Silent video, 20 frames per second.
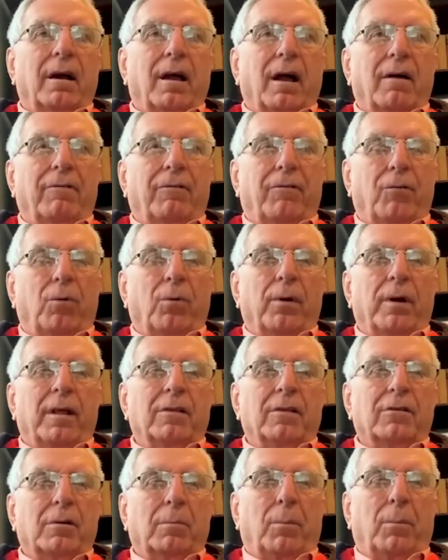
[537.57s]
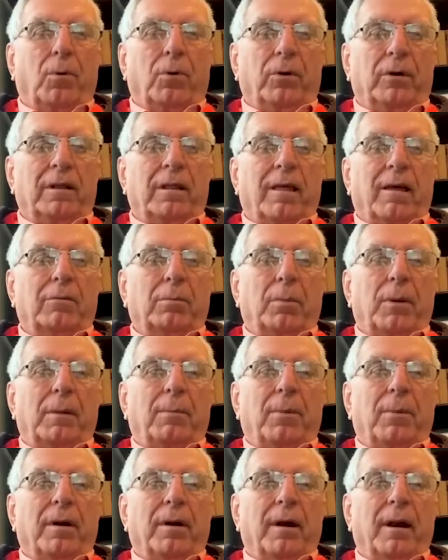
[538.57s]
go forward in supporting those
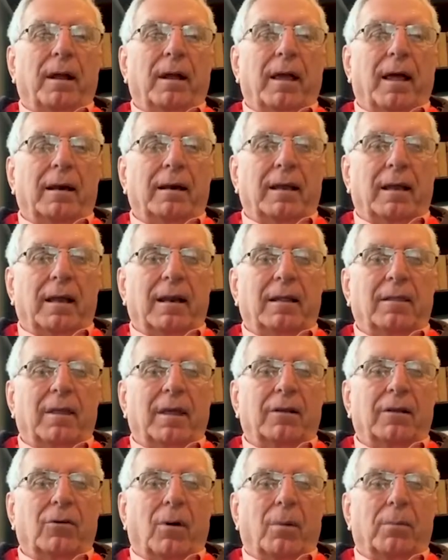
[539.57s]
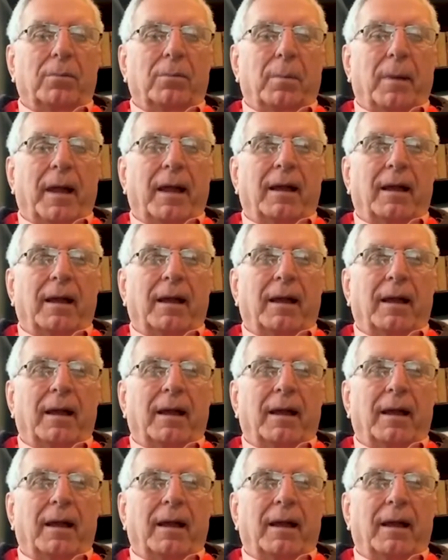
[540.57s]
people and getting their jobs